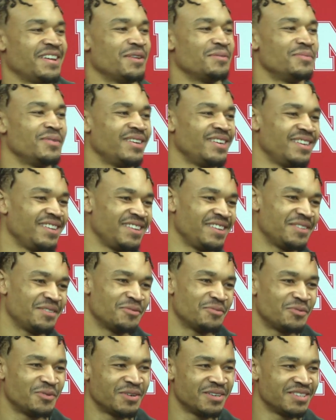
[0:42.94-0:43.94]
I mean,
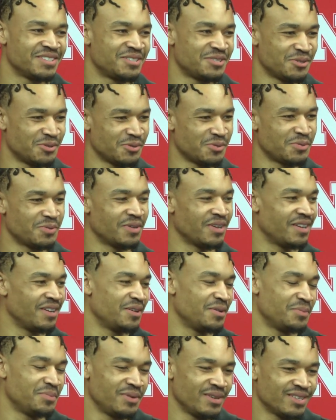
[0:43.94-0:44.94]
we're the two
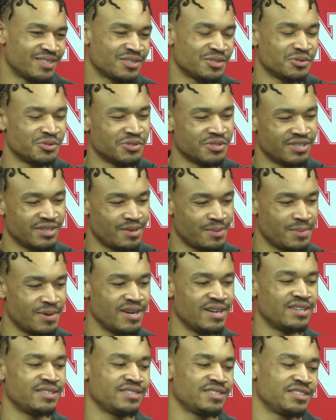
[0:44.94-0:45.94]
big schools in
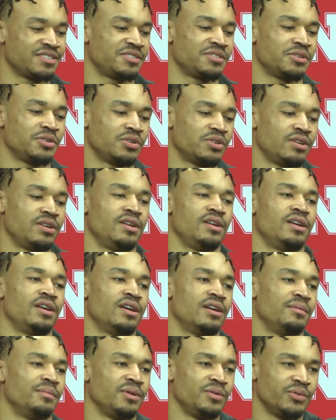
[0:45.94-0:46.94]
Nebraska, so.
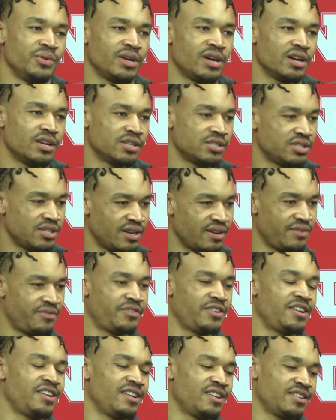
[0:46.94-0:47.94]
I mean, we kind of share
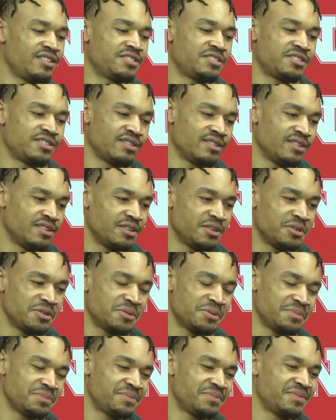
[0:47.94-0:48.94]
fans,
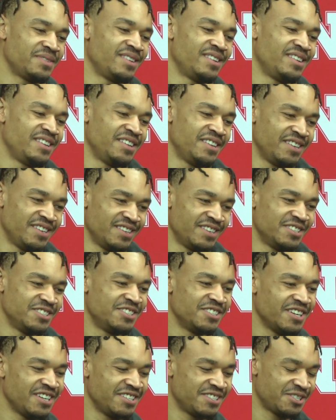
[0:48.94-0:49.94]

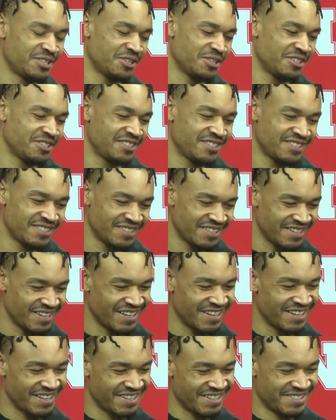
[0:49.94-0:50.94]
Jayskers,
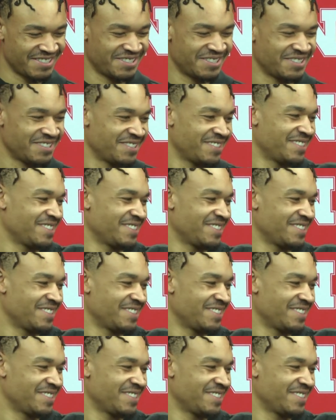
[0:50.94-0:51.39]
I guess.